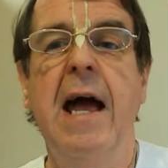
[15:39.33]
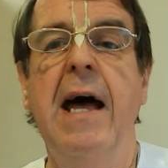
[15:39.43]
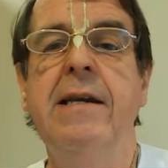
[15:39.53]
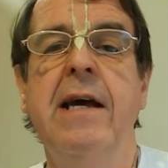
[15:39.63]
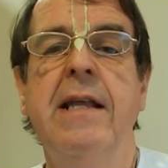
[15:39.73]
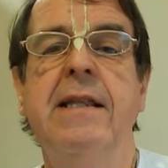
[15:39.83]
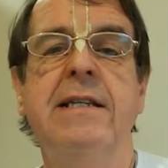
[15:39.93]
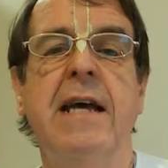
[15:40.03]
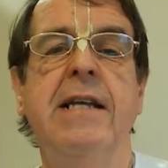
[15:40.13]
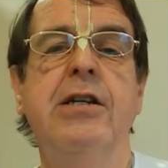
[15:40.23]
And the
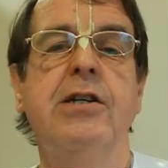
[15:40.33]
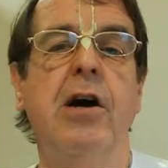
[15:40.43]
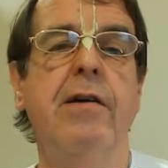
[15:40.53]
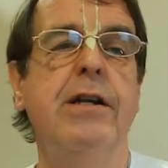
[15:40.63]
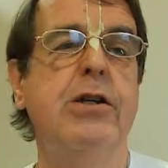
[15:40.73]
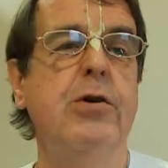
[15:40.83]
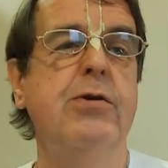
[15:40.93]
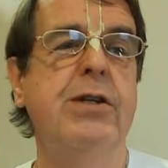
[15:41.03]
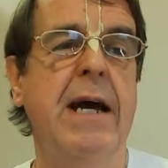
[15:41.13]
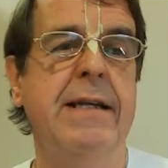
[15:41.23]
senses are in two
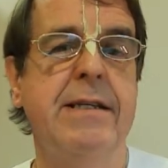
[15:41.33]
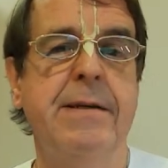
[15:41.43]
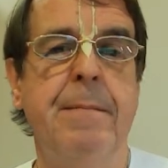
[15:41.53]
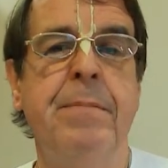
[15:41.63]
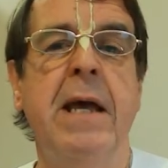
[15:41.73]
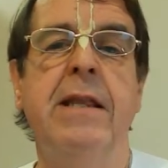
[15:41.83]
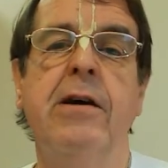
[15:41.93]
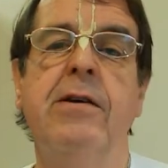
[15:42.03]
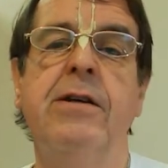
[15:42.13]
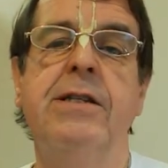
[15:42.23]
sets.
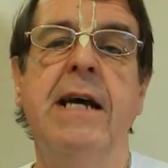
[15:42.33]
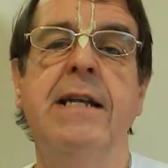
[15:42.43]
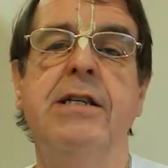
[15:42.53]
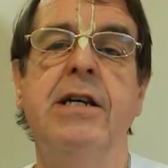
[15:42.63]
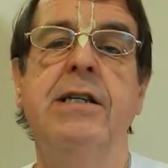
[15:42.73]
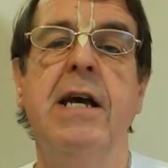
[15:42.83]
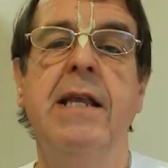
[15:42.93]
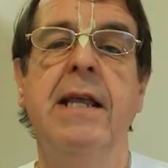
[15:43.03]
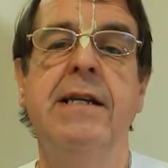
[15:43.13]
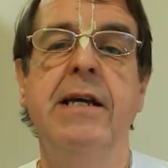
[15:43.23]
There are senses
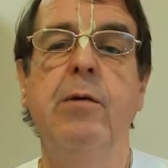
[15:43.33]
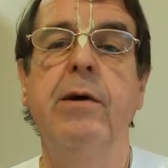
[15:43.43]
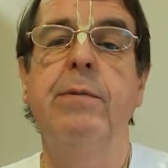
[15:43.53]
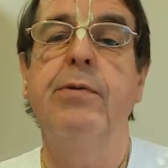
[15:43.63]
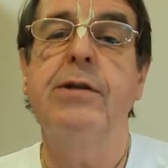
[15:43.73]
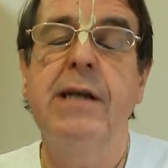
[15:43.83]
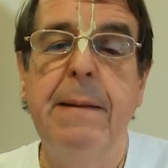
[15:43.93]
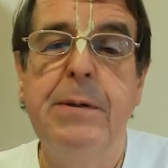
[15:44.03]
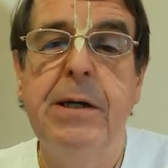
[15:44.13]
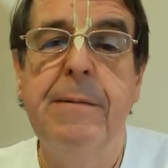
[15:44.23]
that deal with
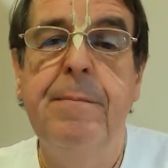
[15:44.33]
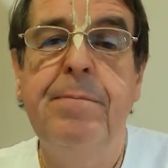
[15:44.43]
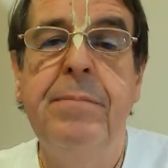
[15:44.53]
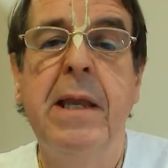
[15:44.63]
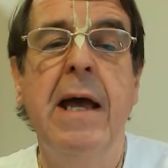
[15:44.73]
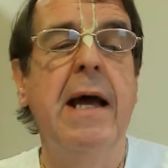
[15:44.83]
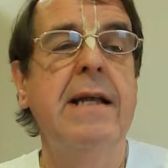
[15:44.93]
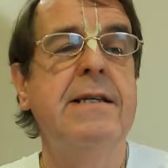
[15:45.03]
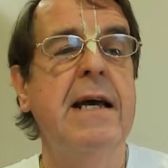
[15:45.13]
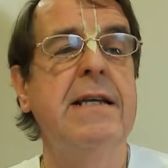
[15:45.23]
perception,
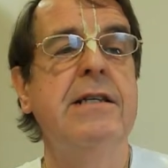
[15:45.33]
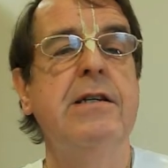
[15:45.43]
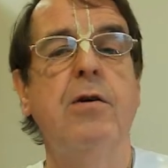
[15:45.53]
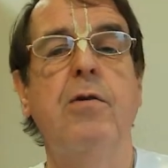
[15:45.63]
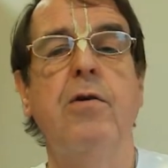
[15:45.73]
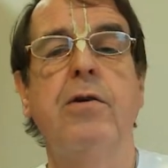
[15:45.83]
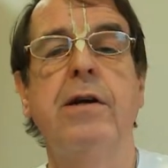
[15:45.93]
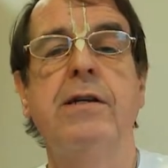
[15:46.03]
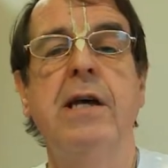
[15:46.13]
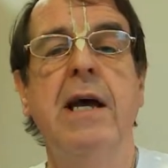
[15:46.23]
and senses or
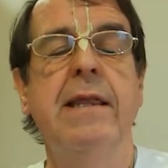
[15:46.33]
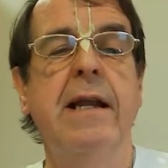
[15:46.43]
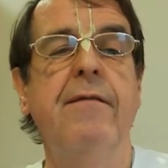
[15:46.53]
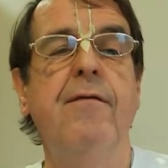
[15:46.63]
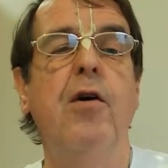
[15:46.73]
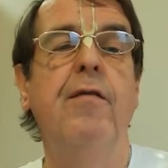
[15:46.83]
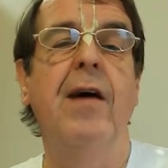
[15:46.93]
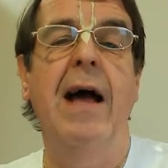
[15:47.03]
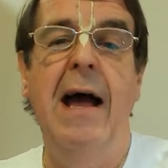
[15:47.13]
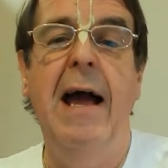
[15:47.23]
organs that involve
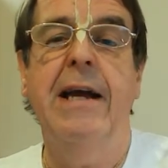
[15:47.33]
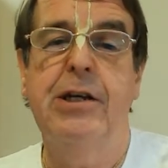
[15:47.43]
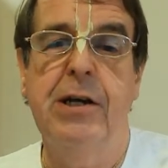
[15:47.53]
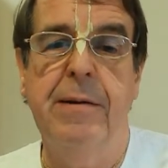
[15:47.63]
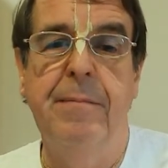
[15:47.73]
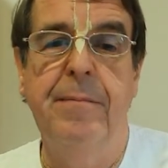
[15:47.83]
action.